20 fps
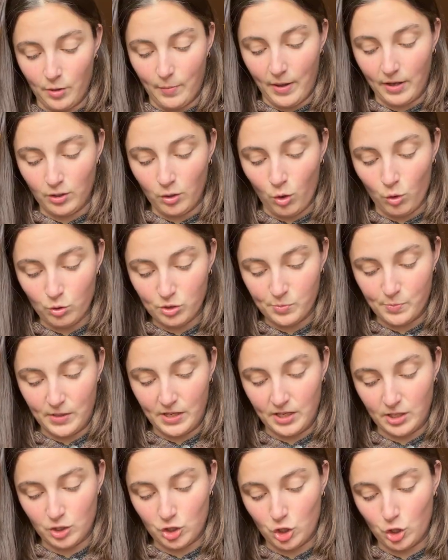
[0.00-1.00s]
Buttonholes
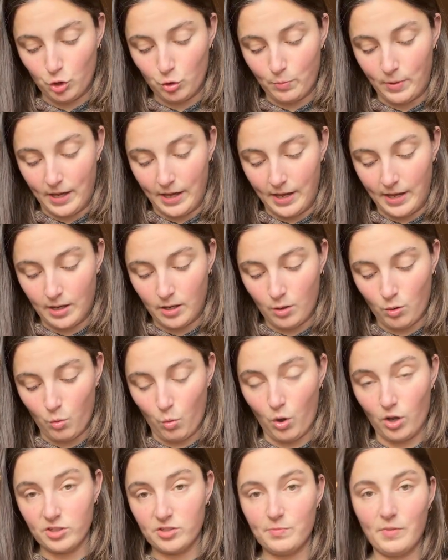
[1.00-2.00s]
being too big
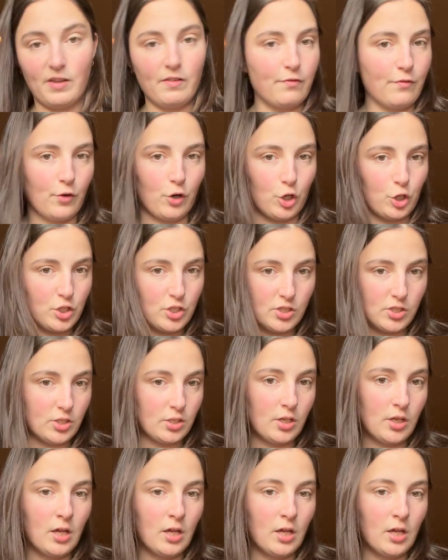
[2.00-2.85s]
was my first